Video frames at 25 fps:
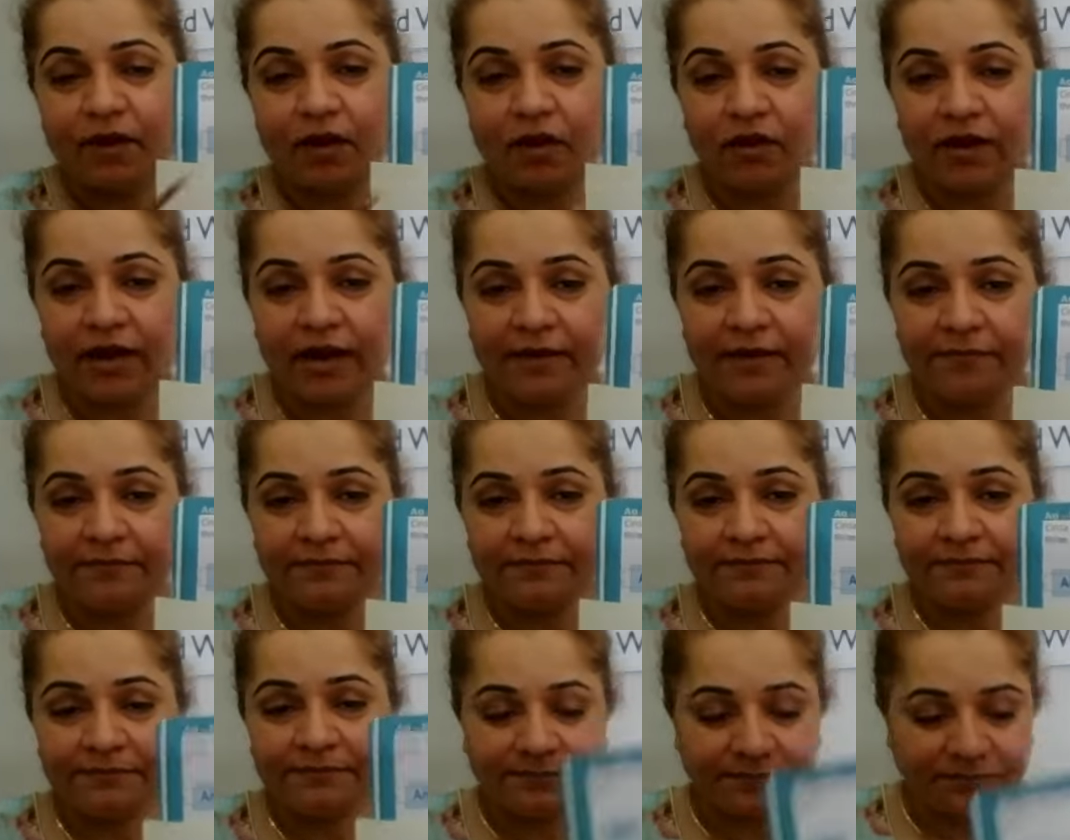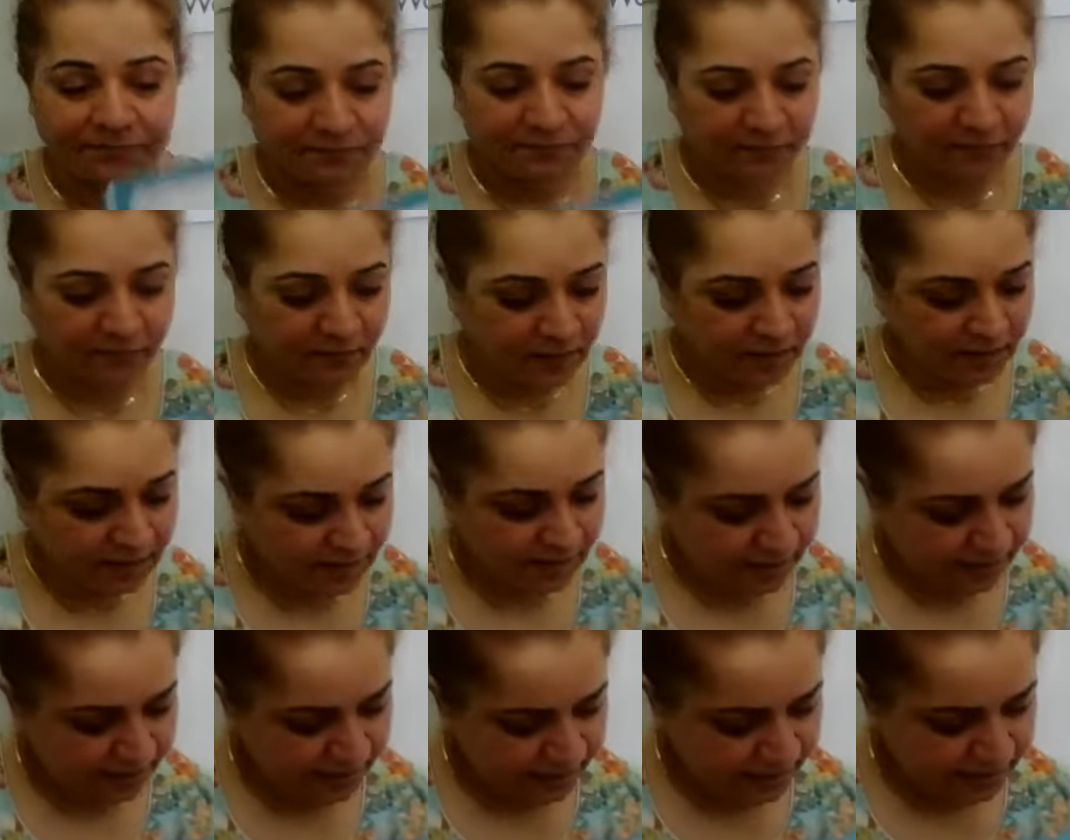Okay.
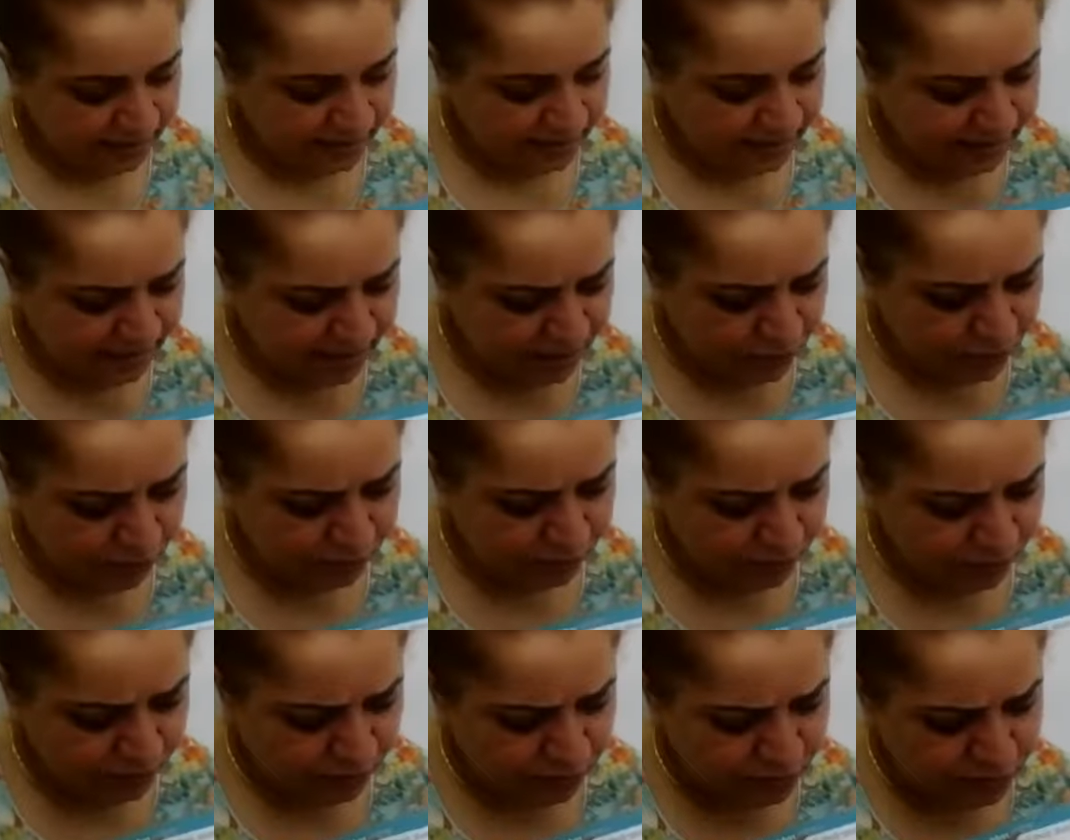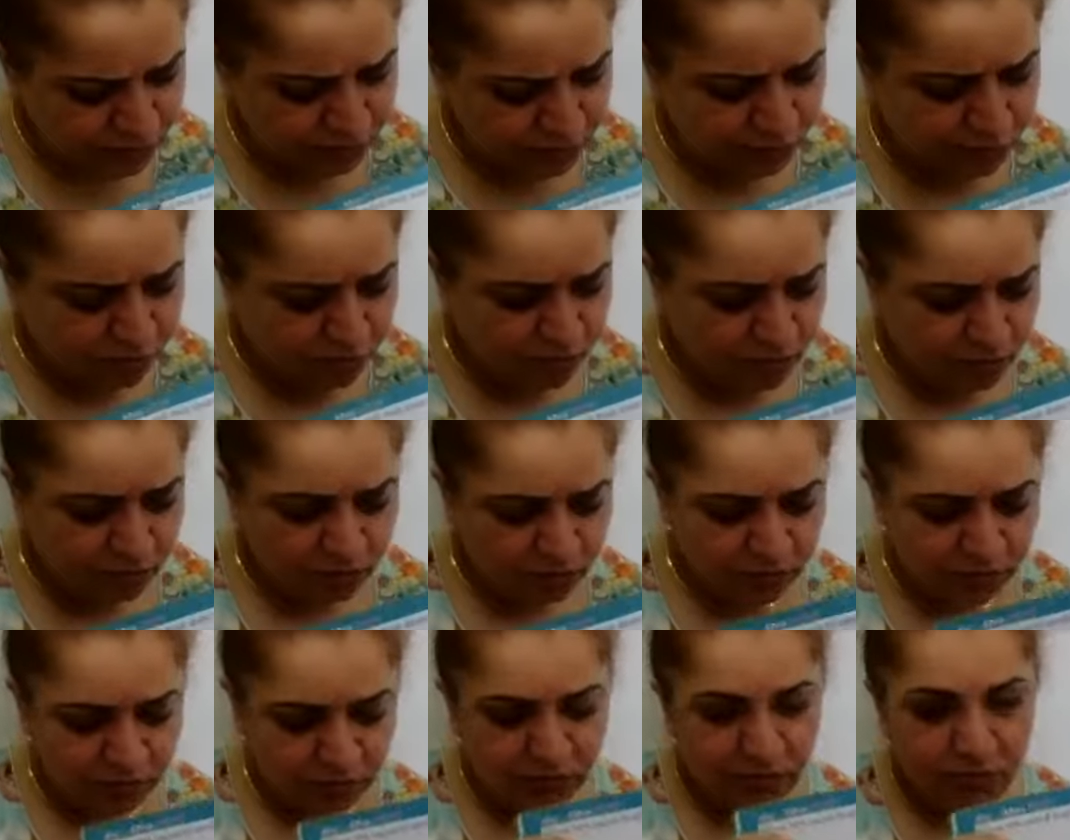Now we're going to
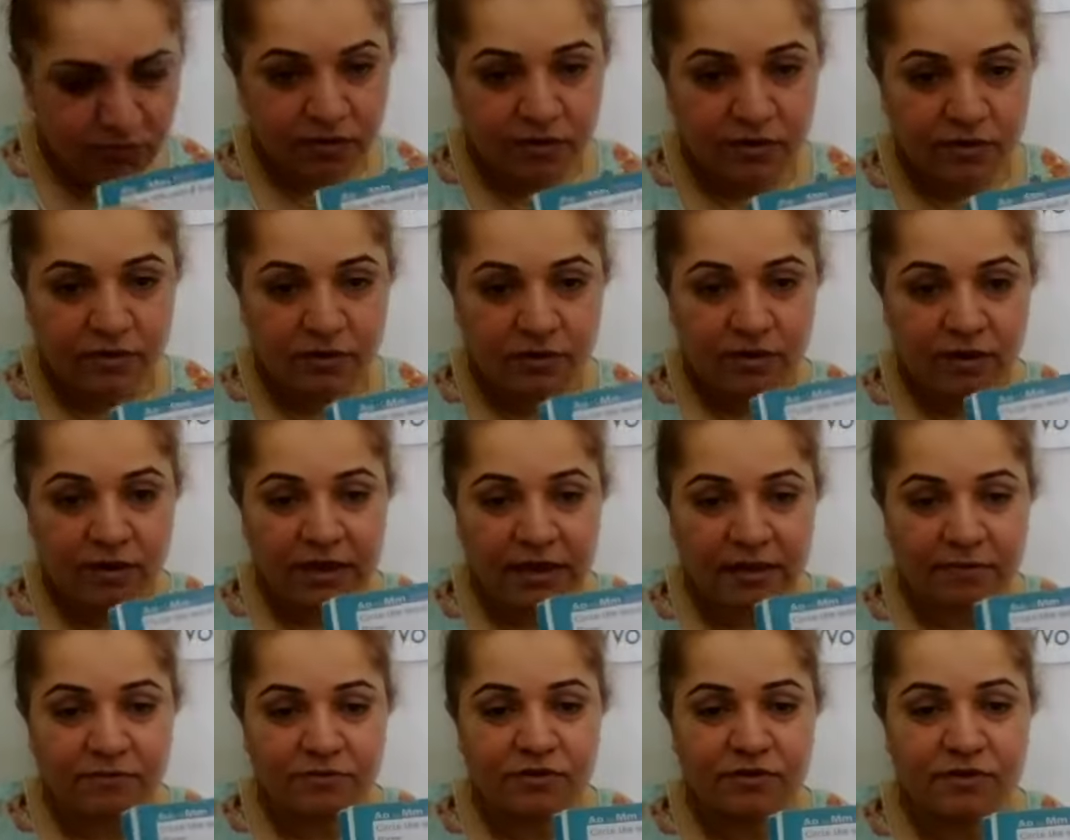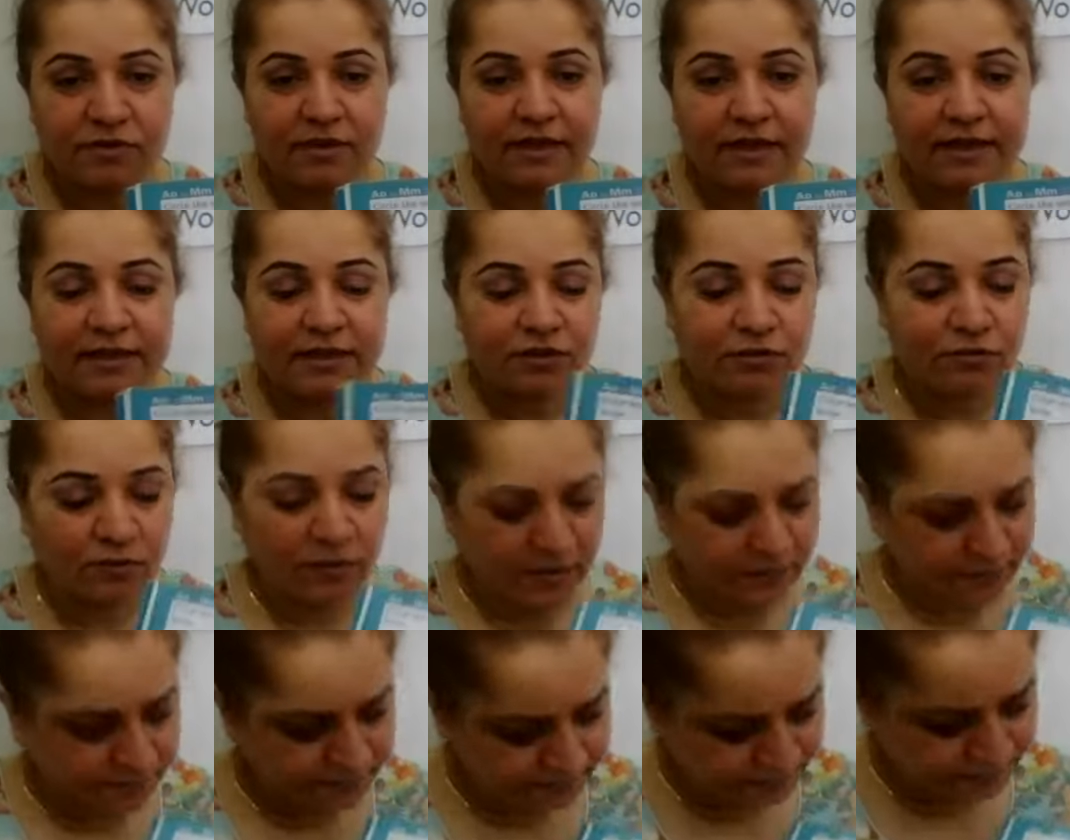come to the next
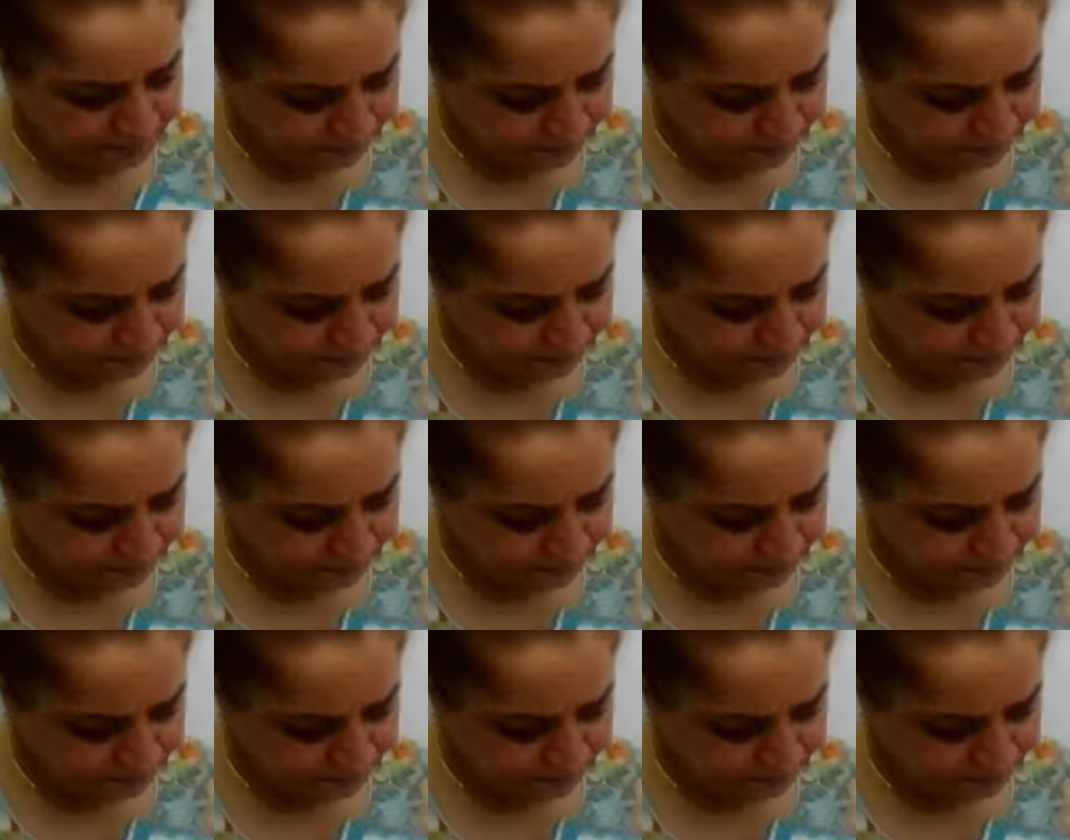one.